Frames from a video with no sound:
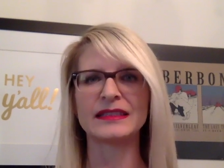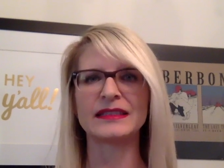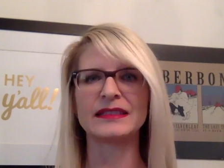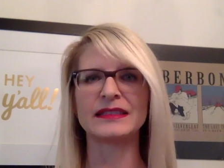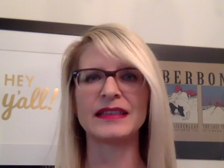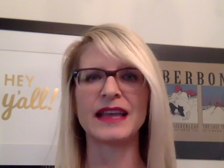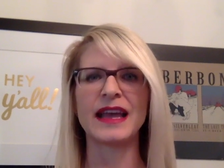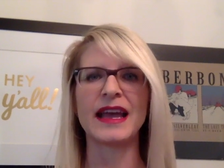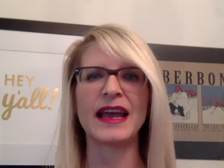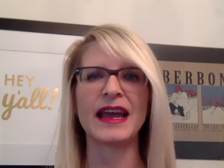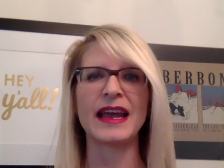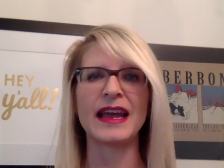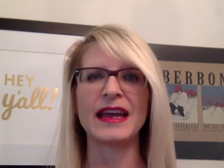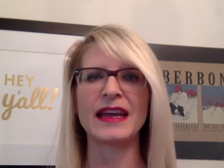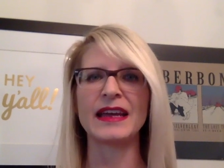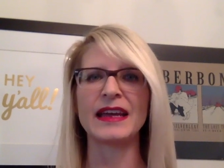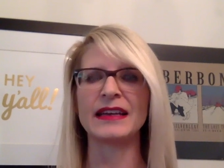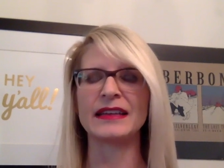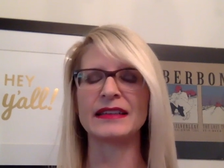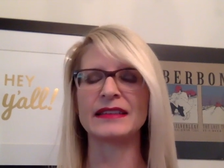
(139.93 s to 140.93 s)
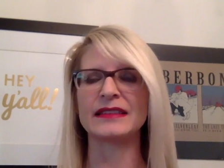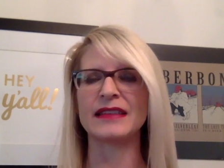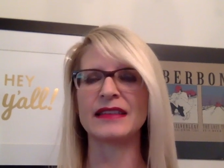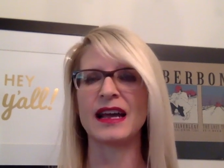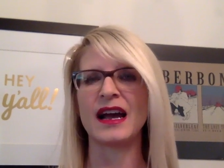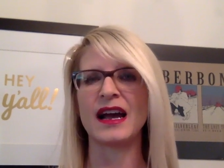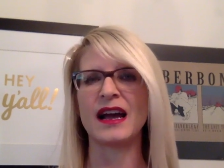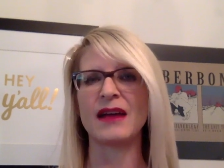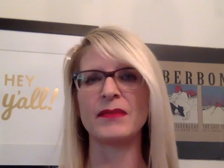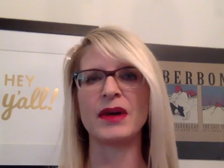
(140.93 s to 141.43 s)
Say it's
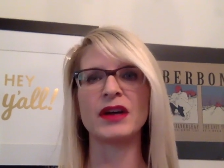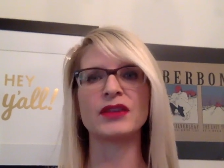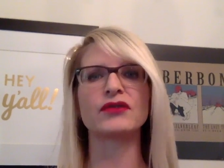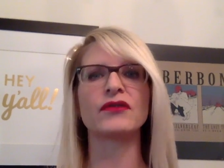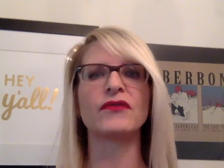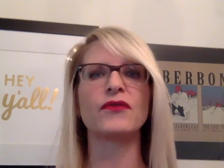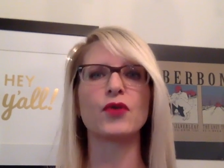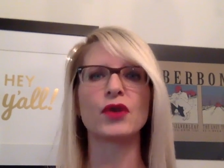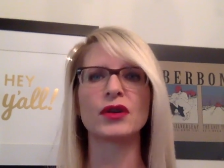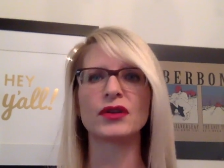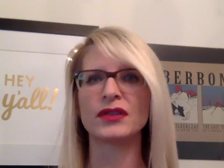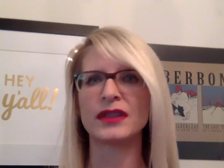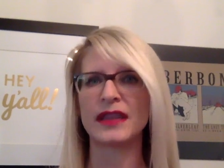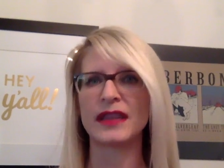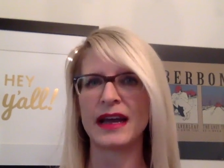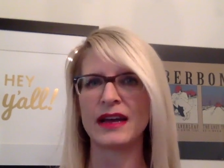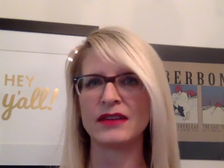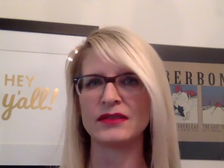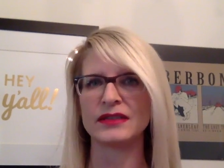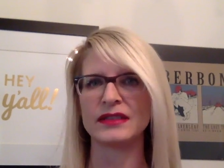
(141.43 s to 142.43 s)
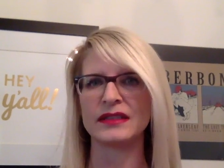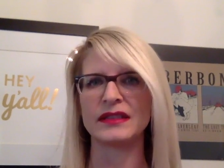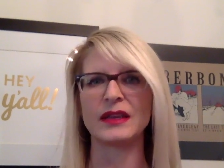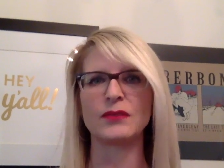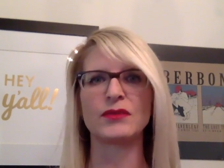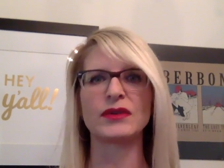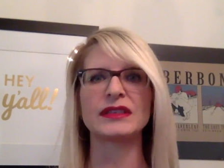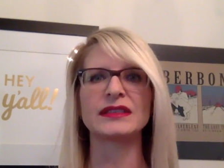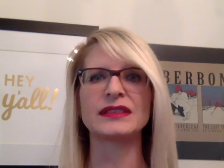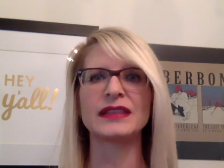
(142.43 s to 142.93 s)
under 400,000. They
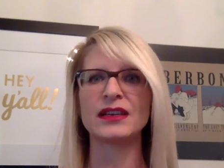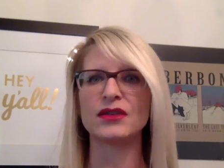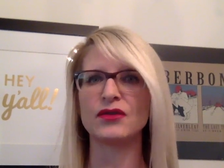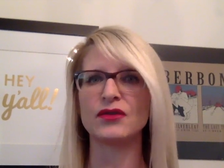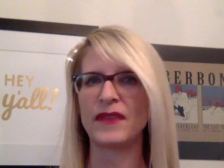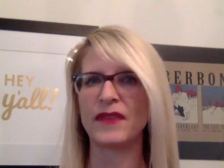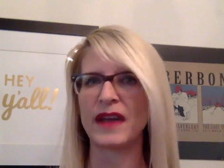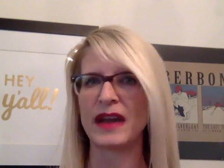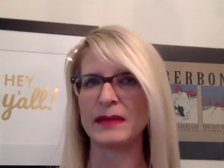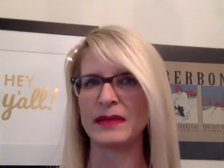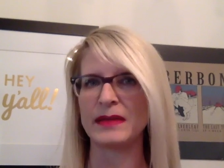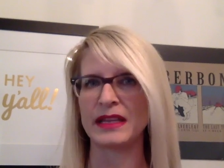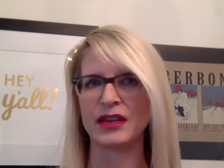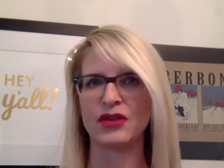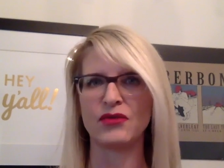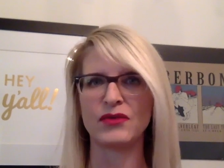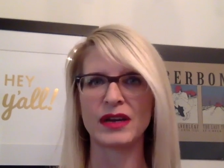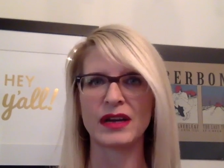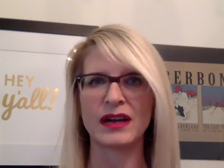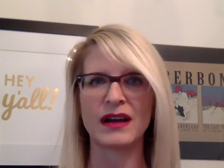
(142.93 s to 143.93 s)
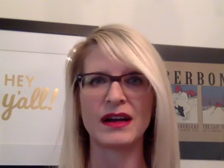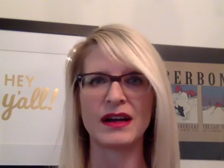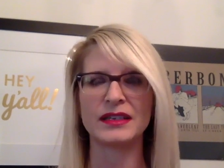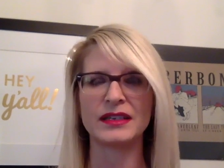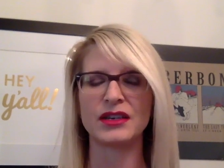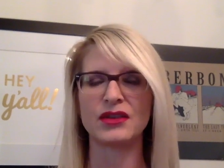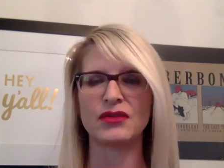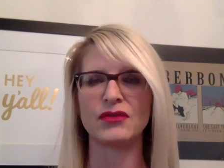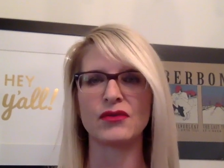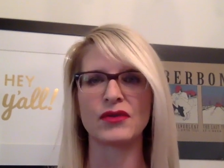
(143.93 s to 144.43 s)
want a single family. They don't want a
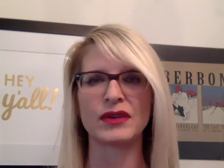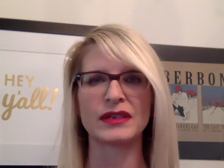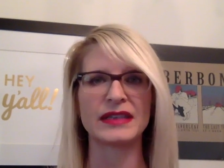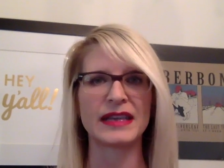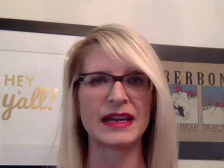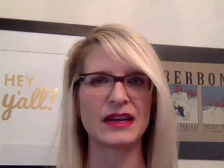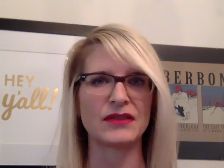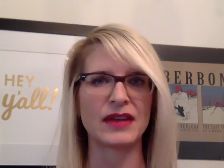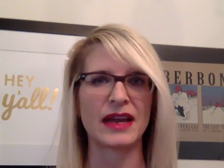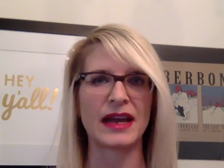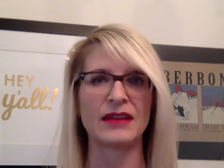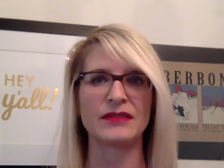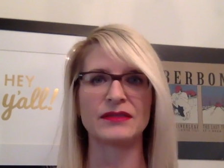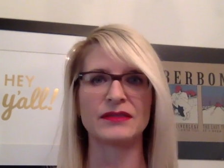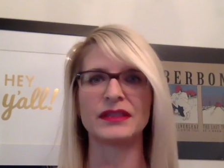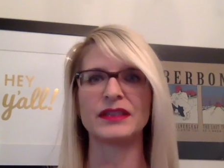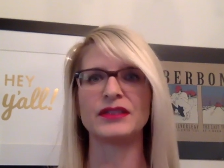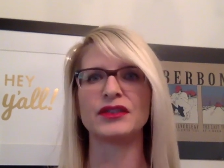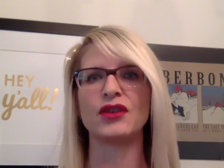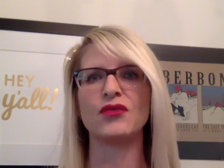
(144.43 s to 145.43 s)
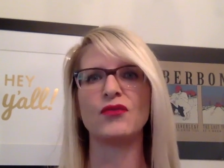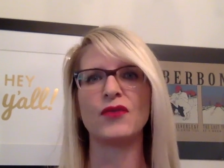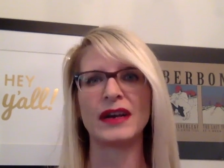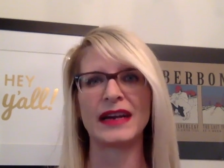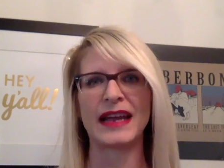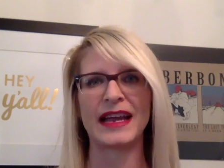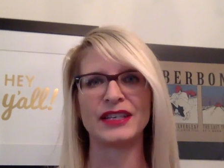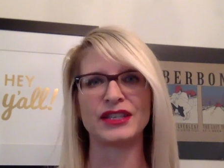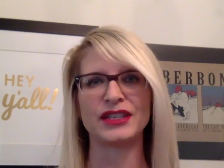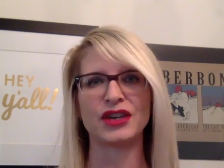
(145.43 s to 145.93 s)
condo or a townhouse. They don't
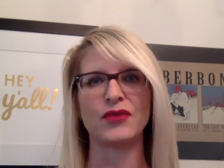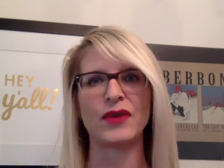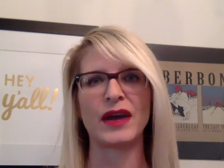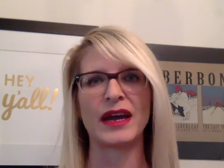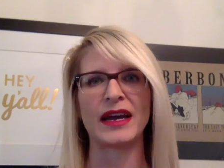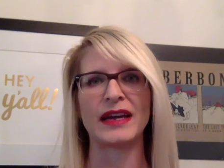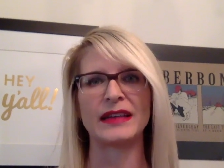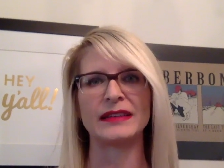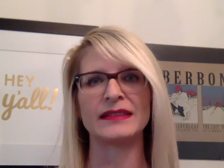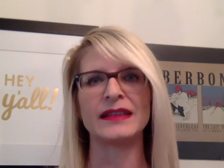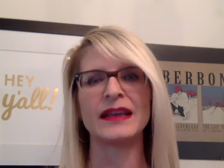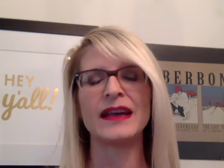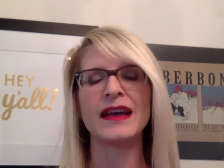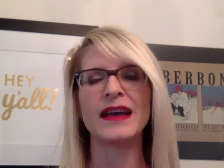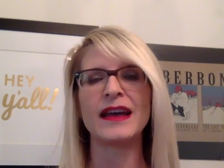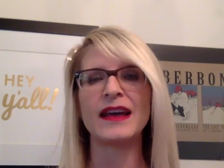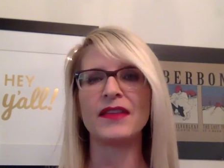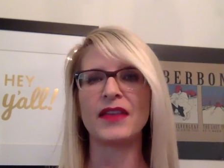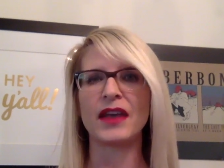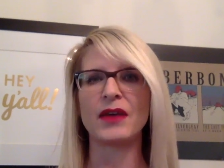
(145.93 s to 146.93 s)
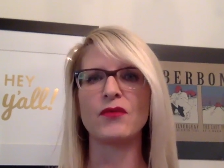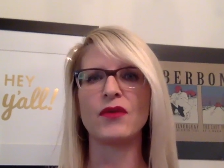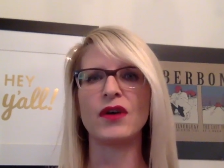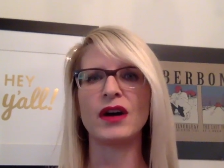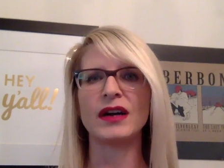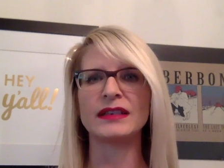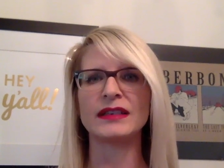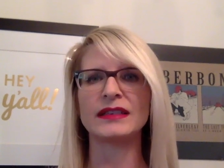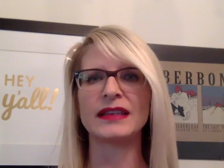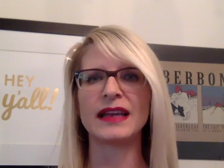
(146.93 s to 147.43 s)
want HOAs. They
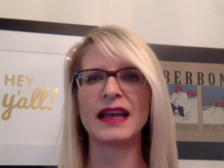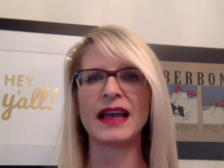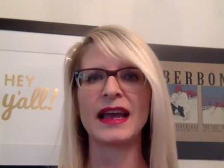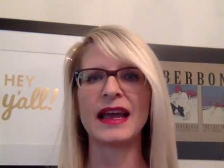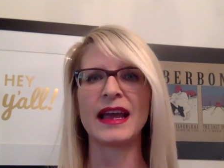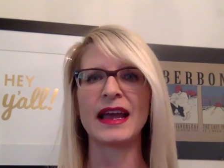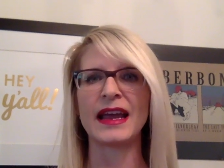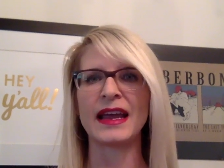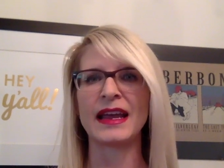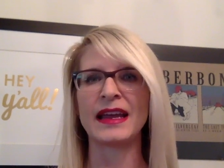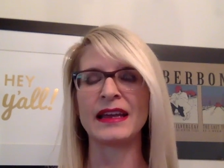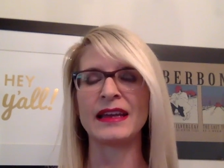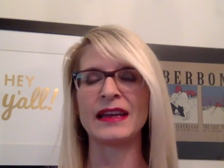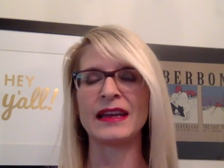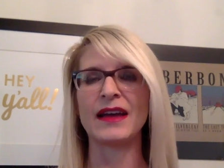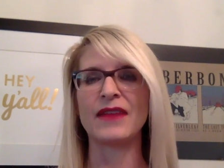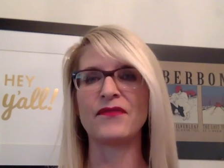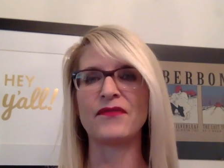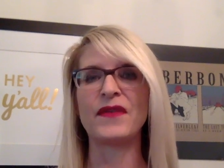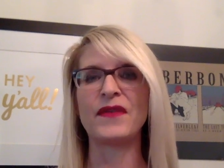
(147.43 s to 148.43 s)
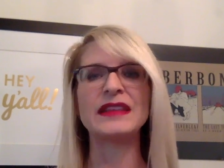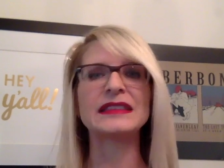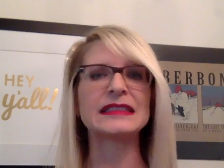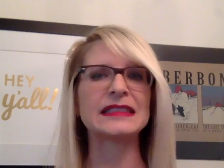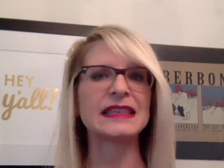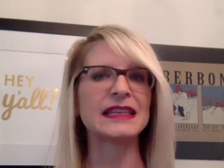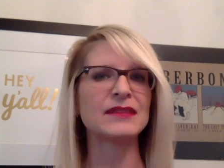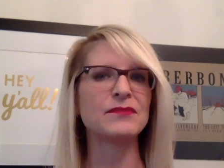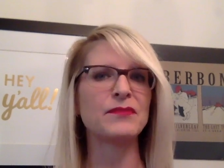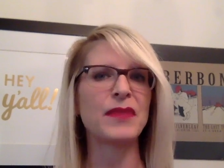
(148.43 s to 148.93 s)
want a fenced
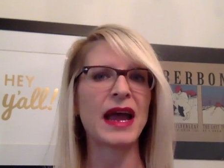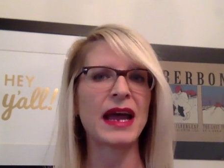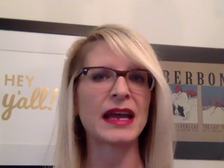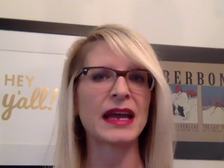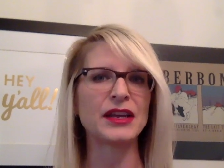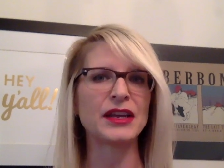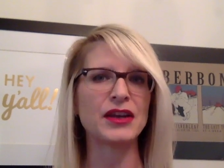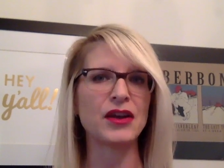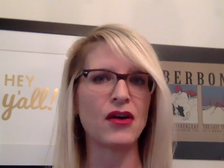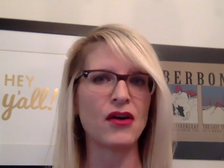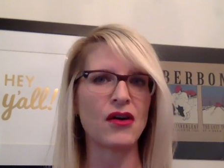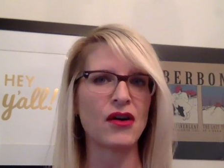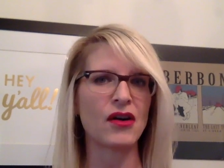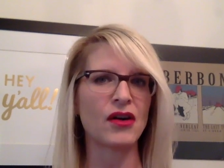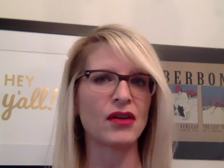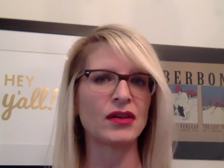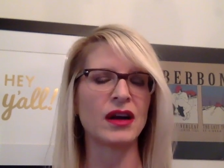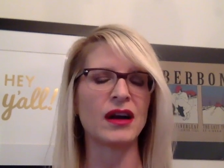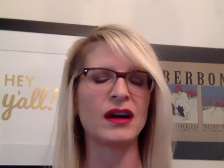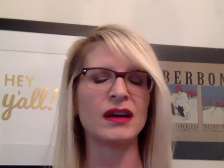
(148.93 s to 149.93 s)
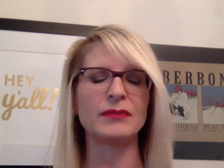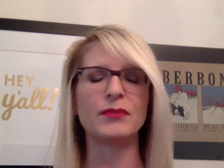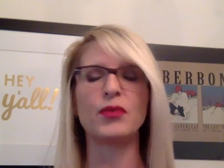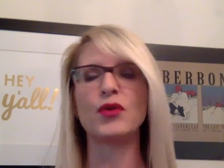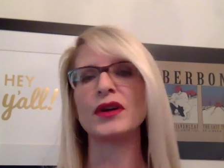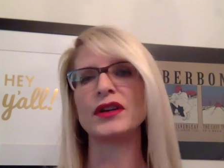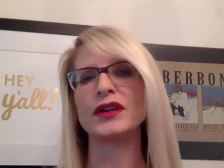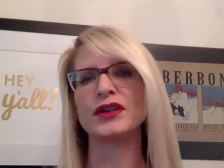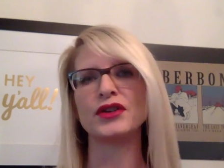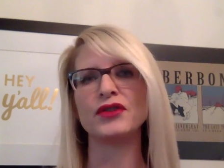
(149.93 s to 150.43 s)
in backyard on
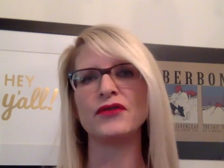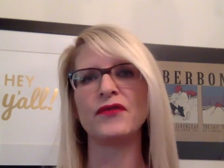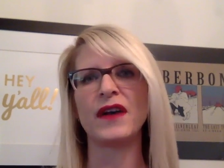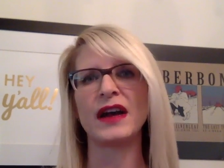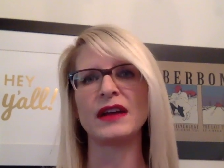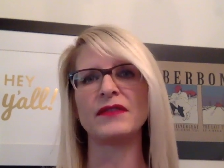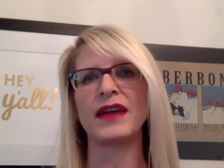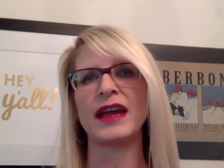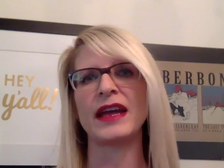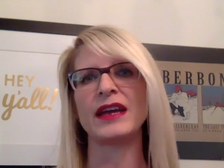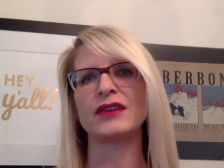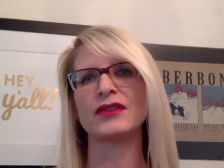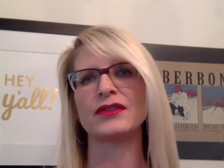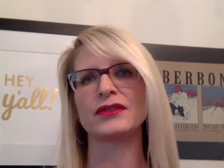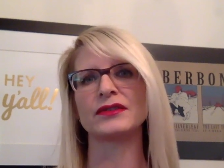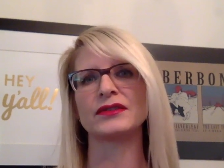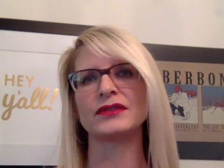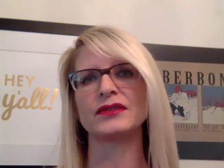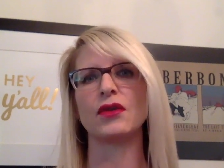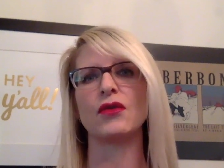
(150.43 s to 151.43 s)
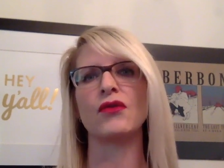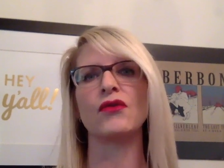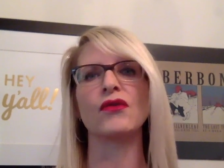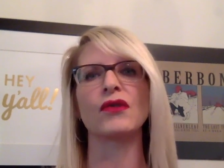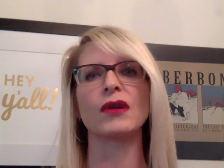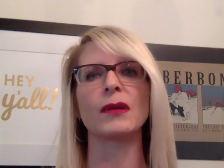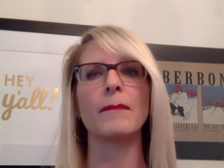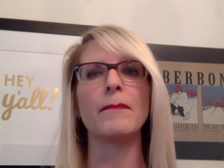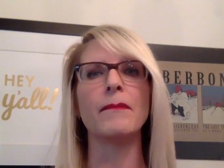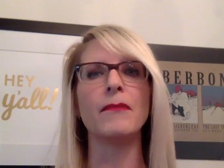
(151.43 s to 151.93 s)
0.25 acres
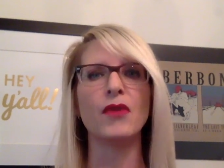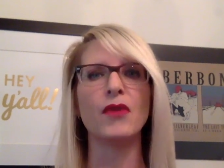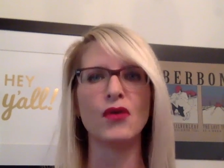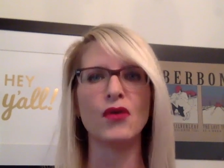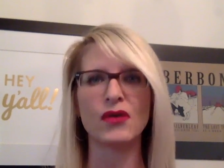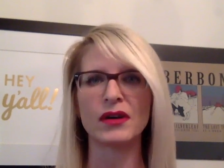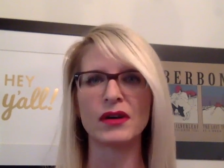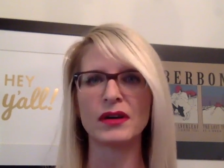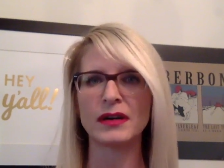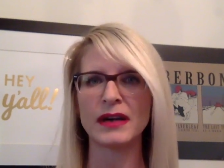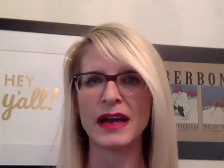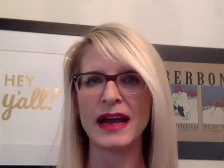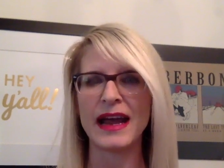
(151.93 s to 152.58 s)
or more.